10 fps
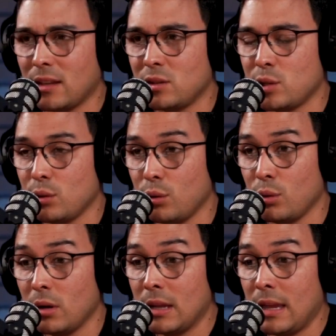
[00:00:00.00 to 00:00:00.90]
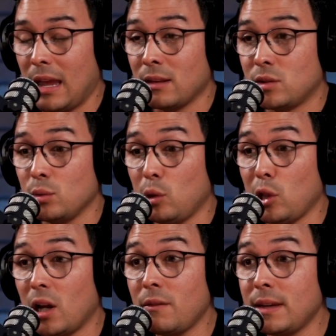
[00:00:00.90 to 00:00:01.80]
and to
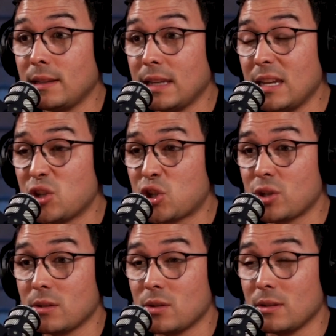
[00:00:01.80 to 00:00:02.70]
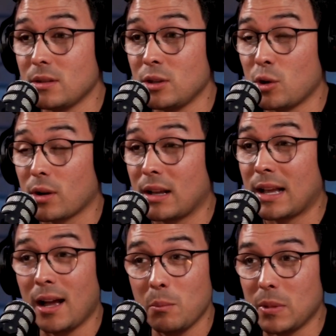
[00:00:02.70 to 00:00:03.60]
lovingly you know,
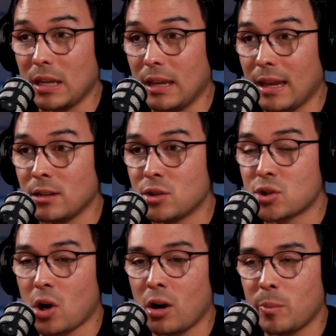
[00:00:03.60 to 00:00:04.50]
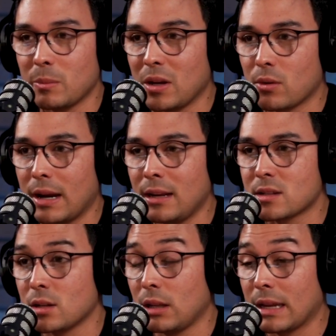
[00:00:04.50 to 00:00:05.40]
cut me and sharpen me, right? And
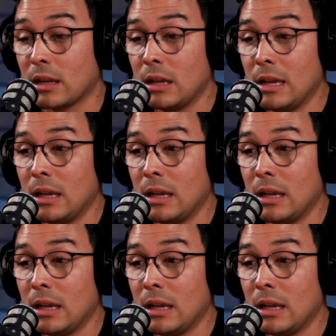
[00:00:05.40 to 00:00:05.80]
so like